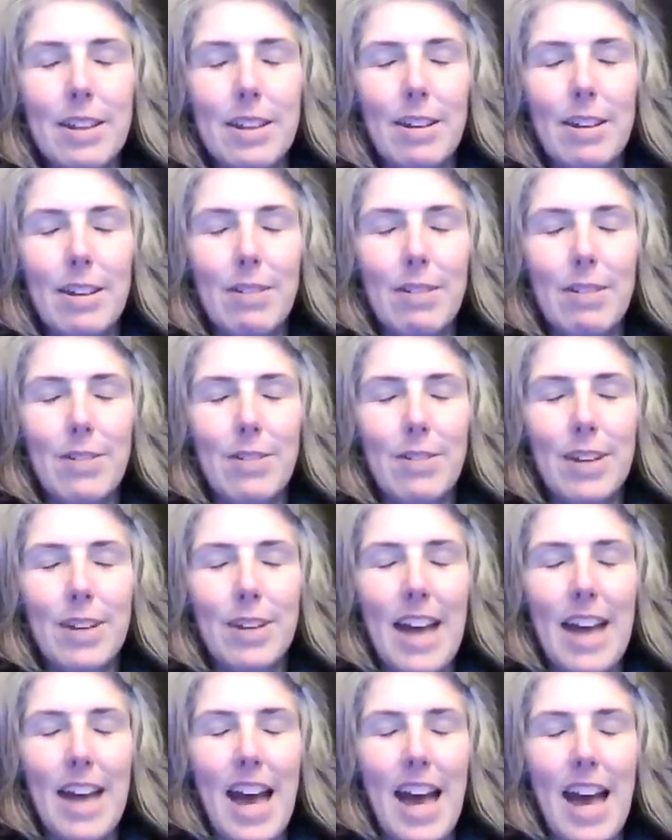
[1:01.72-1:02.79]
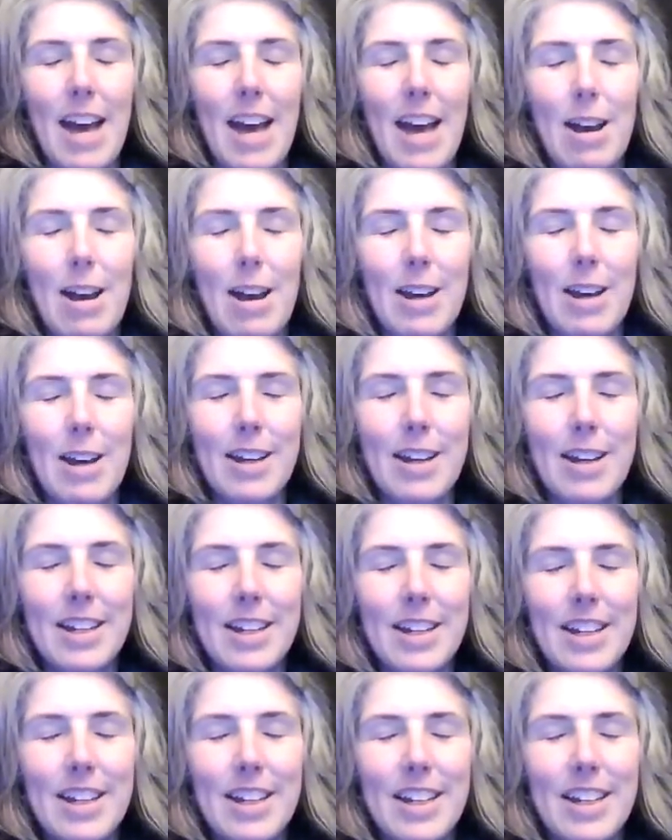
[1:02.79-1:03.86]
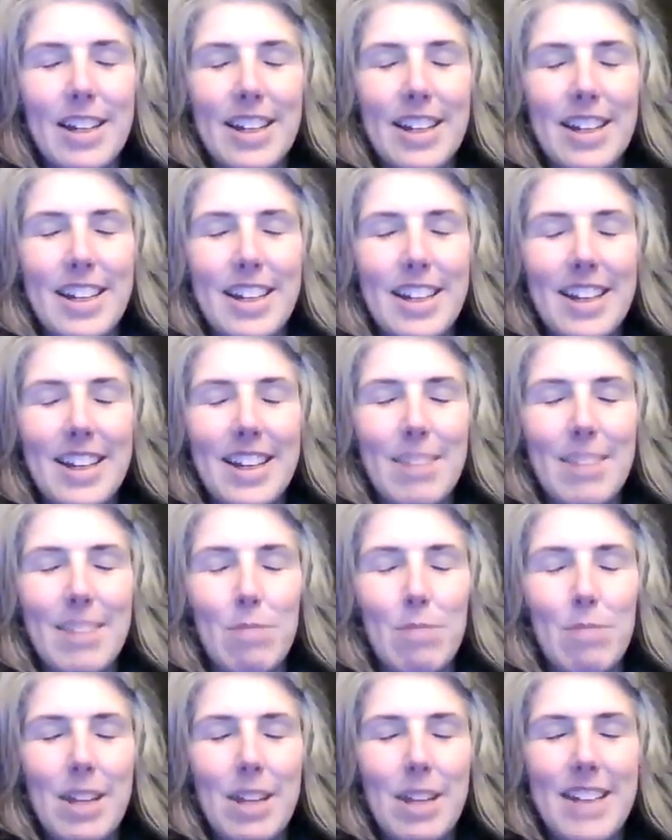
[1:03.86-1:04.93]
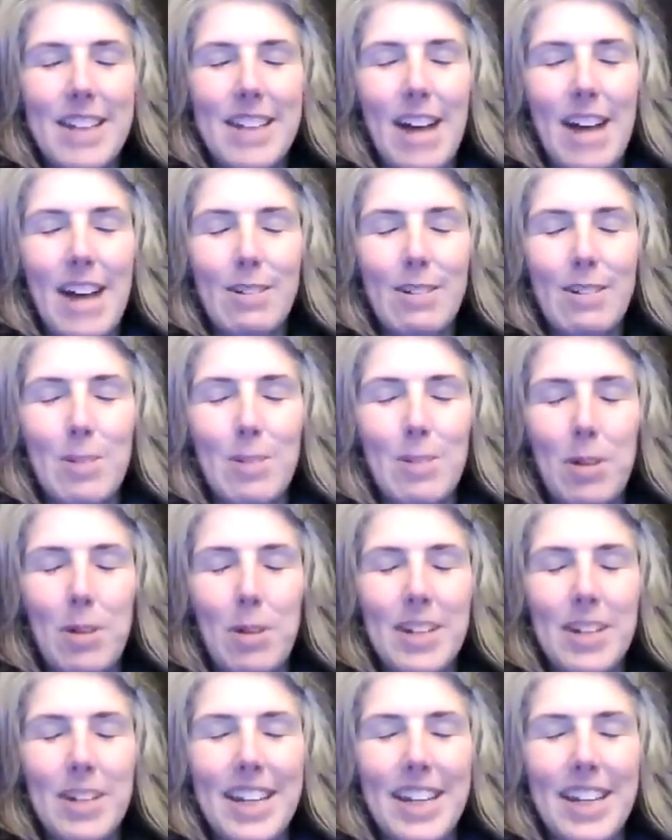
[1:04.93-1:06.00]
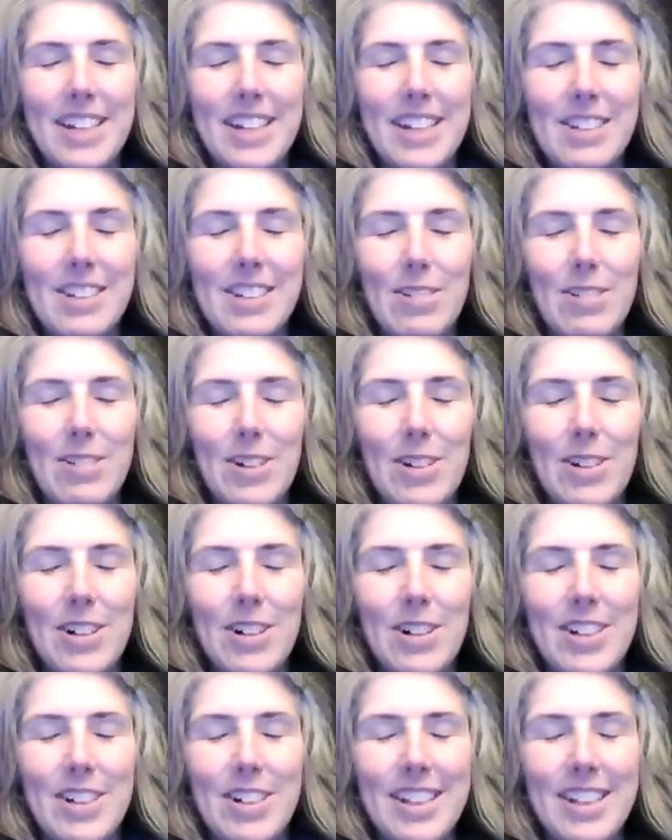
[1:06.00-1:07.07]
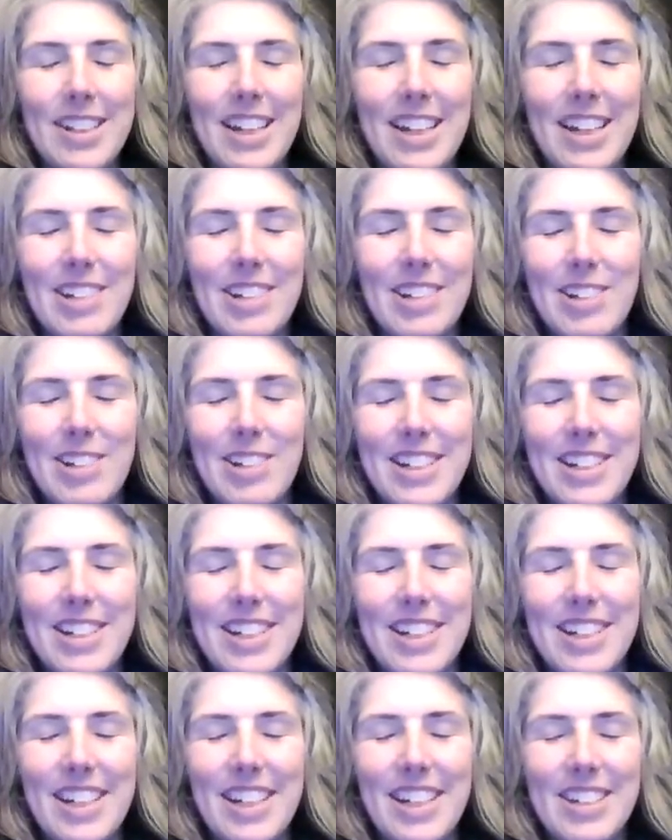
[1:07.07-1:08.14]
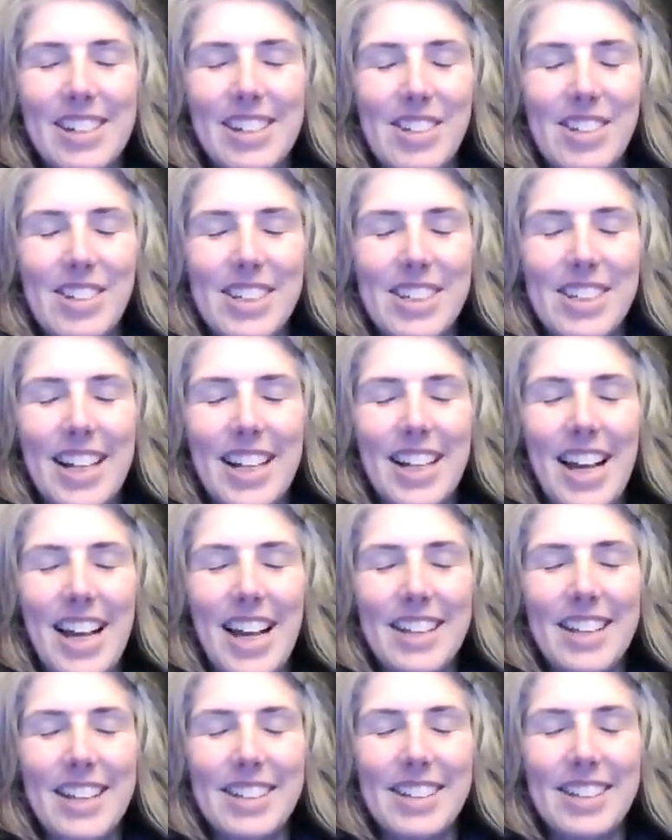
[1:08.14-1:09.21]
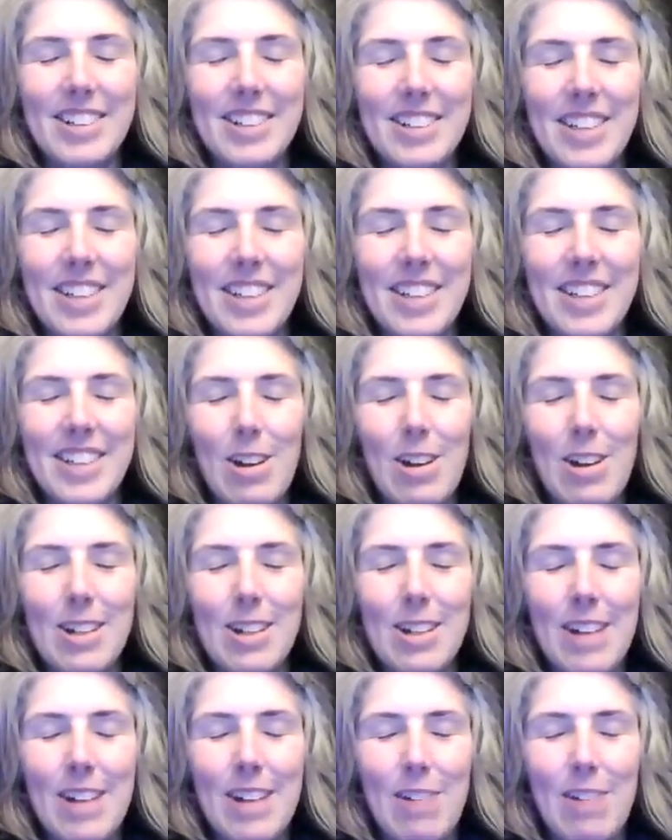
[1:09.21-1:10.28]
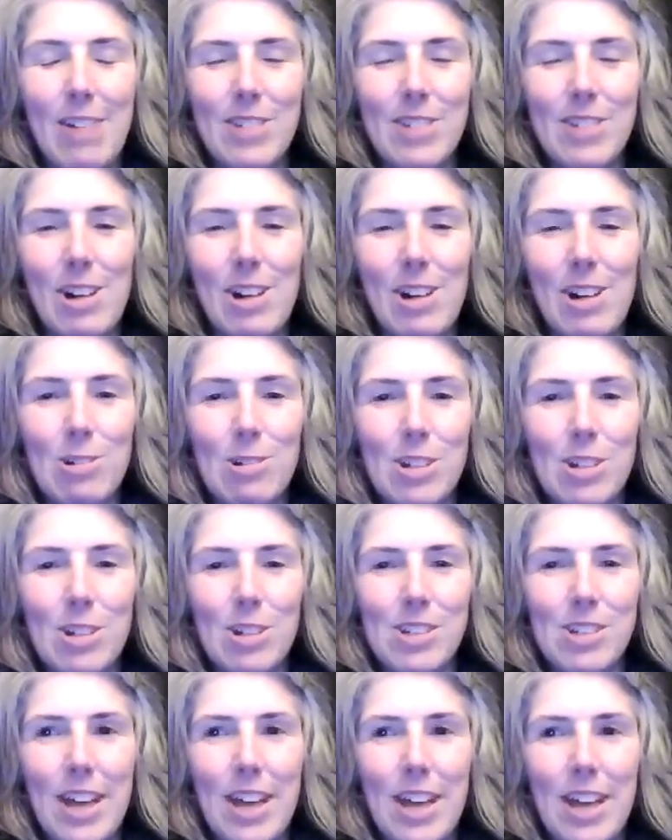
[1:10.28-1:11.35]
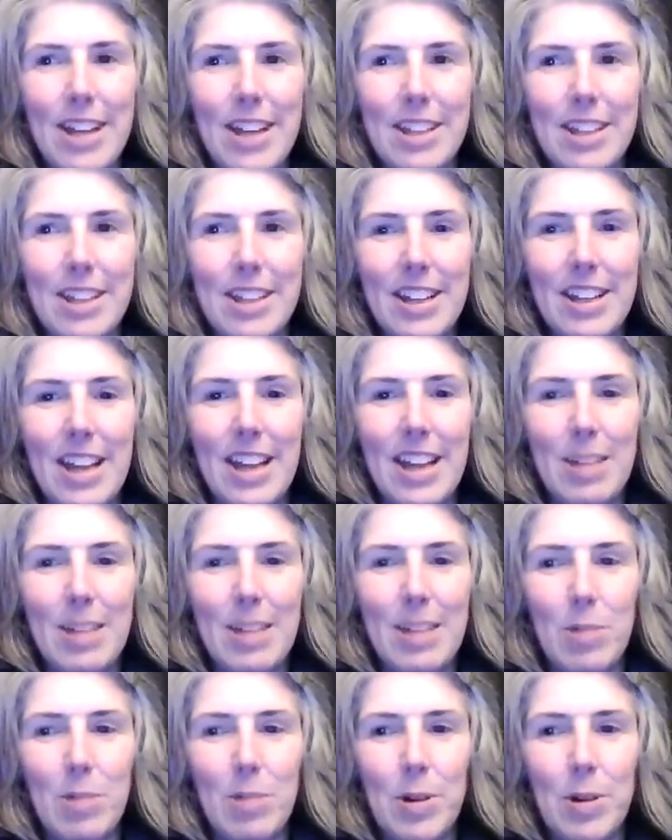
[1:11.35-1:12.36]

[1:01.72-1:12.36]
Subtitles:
of air breathes out of your body into the floor, and thank goodness I can just let it all go. I don't have to hold on to anything anymore.